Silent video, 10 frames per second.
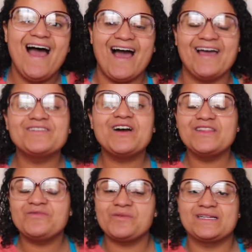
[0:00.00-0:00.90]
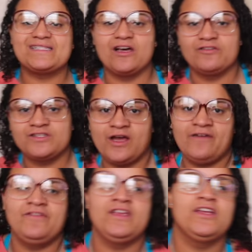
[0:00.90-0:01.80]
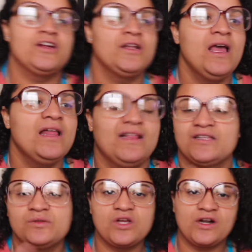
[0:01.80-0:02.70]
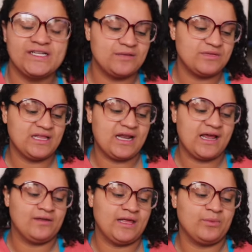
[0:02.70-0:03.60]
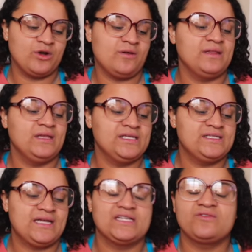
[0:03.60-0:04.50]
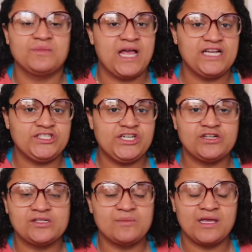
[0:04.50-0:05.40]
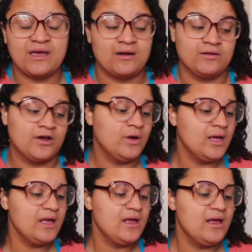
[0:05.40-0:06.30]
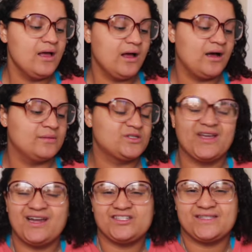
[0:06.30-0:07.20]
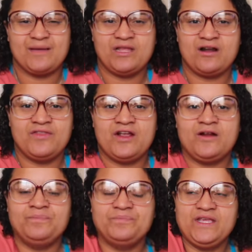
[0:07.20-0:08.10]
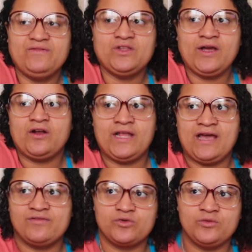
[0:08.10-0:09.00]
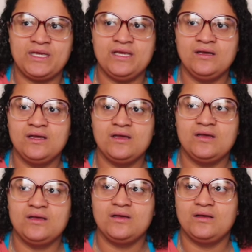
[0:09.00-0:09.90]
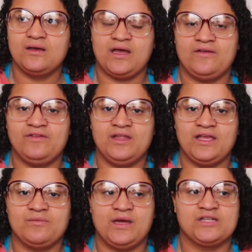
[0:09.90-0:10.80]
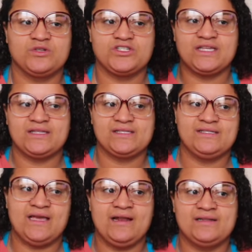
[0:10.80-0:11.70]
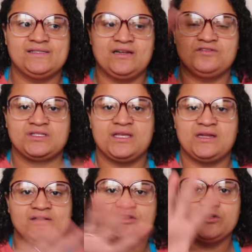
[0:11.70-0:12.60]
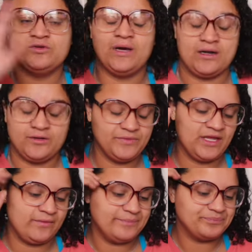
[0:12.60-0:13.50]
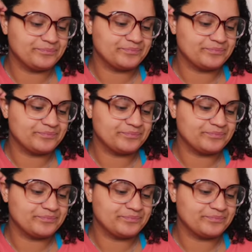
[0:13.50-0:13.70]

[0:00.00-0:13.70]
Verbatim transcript: I haven't gotten them for myself so I figured like this was already something that I like put on my list I guess from last year or something I don't know um, so I kind of just kept that on there even though I already have the ruby I feel like you might as well just get the set instead of just getting two I don't know anyway